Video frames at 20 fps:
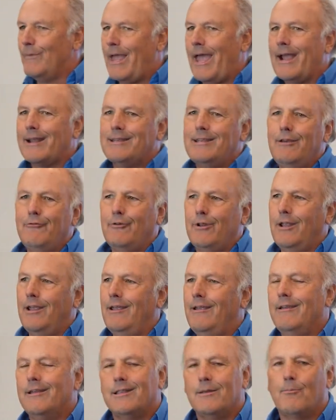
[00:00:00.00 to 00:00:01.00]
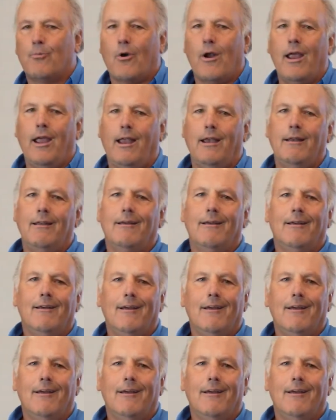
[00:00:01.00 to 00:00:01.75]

activity in the brain,